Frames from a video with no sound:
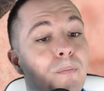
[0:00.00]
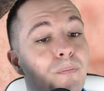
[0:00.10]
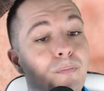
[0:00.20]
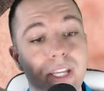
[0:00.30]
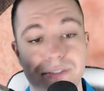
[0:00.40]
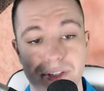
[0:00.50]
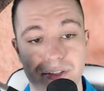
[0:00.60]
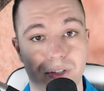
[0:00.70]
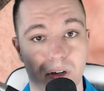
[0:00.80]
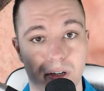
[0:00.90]
business
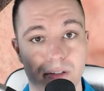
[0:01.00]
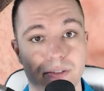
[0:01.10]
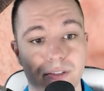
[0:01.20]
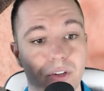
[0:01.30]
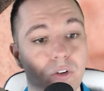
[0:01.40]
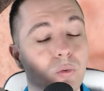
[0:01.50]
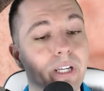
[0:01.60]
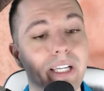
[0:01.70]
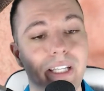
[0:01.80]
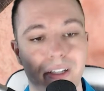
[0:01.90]
cards,
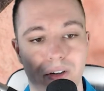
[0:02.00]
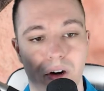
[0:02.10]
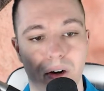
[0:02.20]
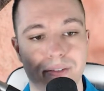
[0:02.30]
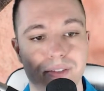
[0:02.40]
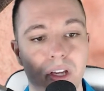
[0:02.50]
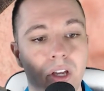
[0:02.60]
greeting cards,